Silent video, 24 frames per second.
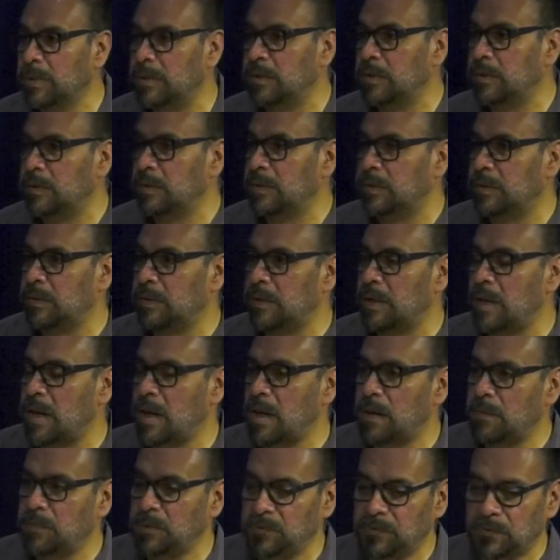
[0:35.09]
and
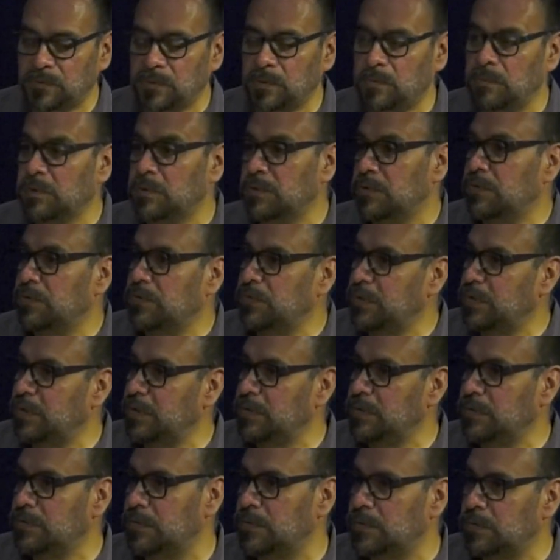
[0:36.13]
having some
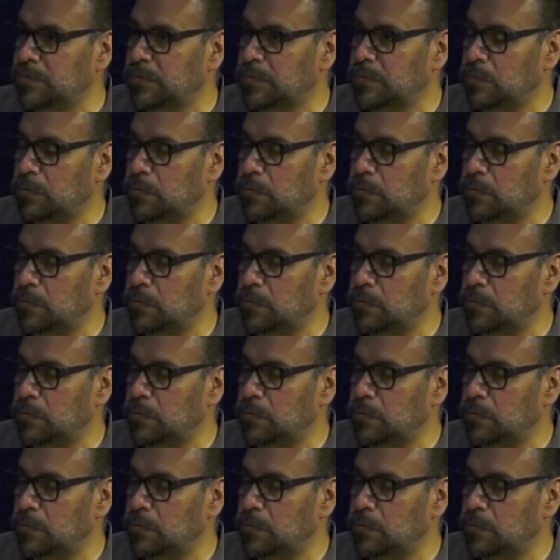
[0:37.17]
exchanges